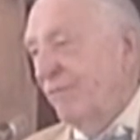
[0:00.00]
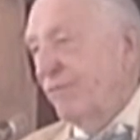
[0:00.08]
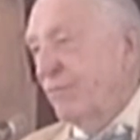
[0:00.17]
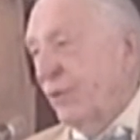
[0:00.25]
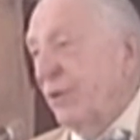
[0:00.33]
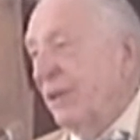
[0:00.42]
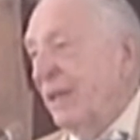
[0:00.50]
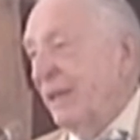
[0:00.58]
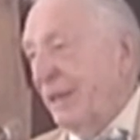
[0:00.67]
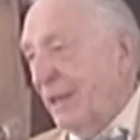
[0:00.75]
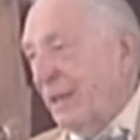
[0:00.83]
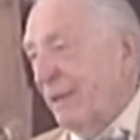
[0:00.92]
foot
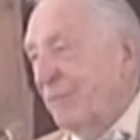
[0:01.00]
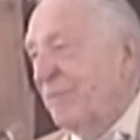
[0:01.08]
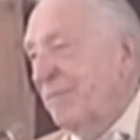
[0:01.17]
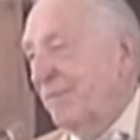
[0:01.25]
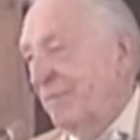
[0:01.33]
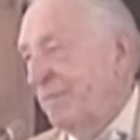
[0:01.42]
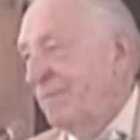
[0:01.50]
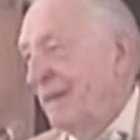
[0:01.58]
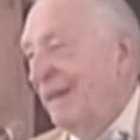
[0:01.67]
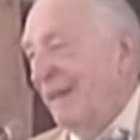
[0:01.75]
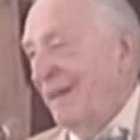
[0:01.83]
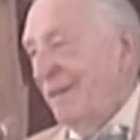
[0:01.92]
and leg
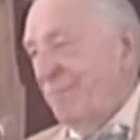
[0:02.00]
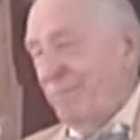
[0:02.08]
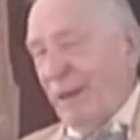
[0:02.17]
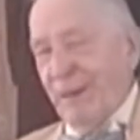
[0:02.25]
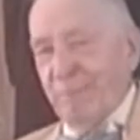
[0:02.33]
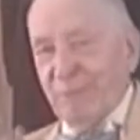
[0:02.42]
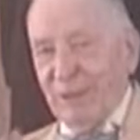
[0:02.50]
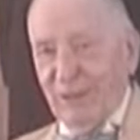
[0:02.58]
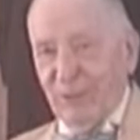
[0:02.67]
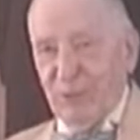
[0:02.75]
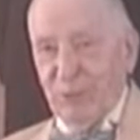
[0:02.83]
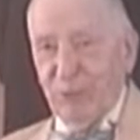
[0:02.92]

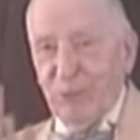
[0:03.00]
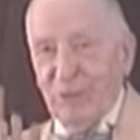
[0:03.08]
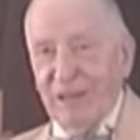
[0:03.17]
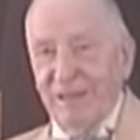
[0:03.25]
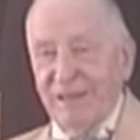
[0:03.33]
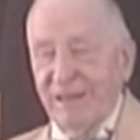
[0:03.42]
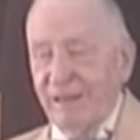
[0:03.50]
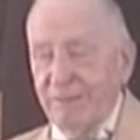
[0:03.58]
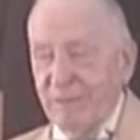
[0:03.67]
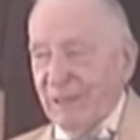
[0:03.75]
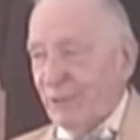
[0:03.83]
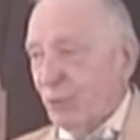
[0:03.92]
pumping to do, and
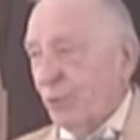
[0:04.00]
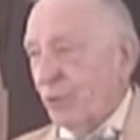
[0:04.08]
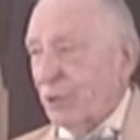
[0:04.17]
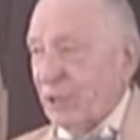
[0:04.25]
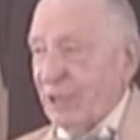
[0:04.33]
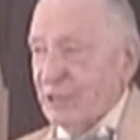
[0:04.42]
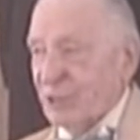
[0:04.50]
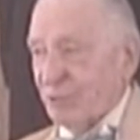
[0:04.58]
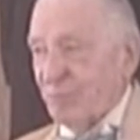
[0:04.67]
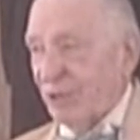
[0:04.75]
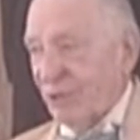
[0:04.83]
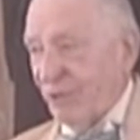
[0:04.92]
it be in
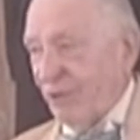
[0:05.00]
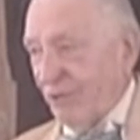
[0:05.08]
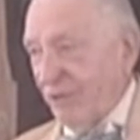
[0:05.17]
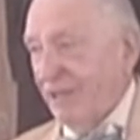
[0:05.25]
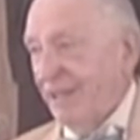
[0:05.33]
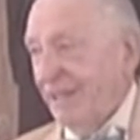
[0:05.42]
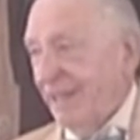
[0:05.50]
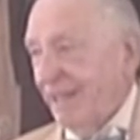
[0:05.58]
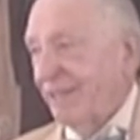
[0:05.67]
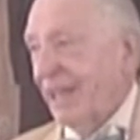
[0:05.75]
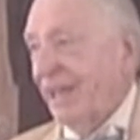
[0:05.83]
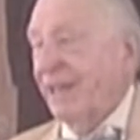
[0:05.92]
coordination with all
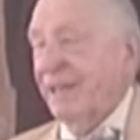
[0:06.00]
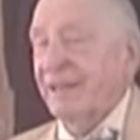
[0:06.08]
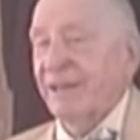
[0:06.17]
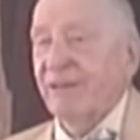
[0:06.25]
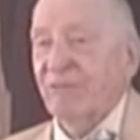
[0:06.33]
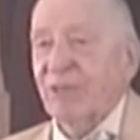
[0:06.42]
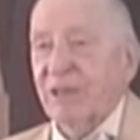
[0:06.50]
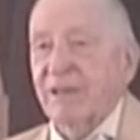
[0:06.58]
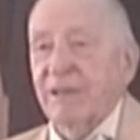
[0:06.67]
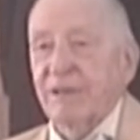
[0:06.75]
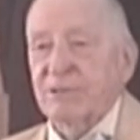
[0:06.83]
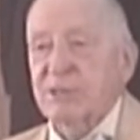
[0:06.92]
that and
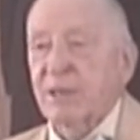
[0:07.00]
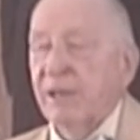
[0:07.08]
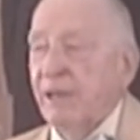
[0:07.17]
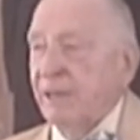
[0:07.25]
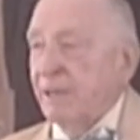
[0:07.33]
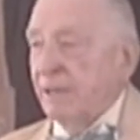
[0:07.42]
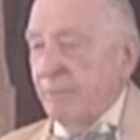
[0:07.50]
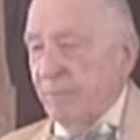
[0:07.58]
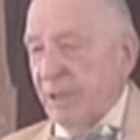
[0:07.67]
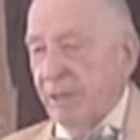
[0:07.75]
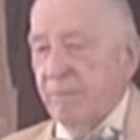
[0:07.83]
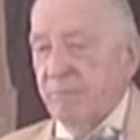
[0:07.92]
everything else.
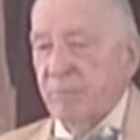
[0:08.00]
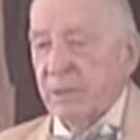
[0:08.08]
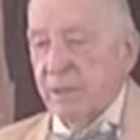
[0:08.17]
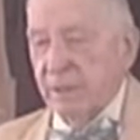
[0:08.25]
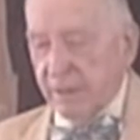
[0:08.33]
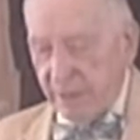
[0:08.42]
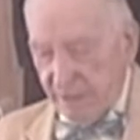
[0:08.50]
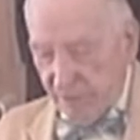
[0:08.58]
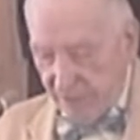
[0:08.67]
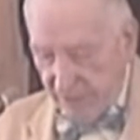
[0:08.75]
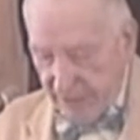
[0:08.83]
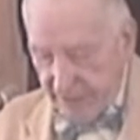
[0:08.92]
But
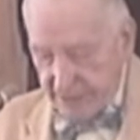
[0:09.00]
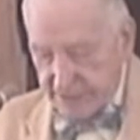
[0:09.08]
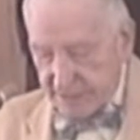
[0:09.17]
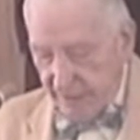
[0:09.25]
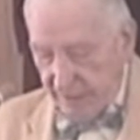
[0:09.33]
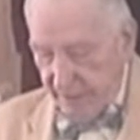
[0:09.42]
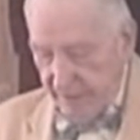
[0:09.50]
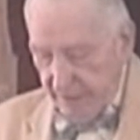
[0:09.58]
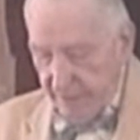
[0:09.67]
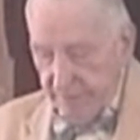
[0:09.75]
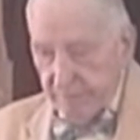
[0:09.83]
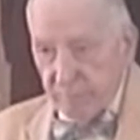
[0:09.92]
laying all that
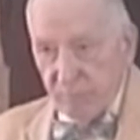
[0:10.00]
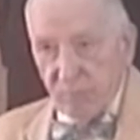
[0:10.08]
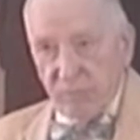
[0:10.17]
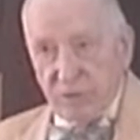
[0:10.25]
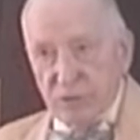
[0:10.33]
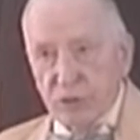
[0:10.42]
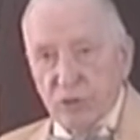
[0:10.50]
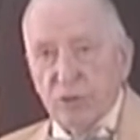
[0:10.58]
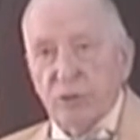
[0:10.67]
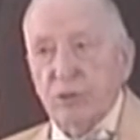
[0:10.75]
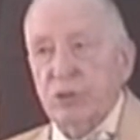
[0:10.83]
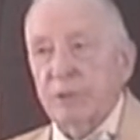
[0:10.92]
aside, the
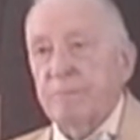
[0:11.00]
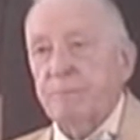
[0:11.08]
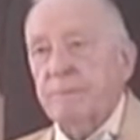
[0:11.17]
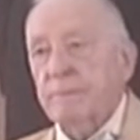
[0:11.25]
church,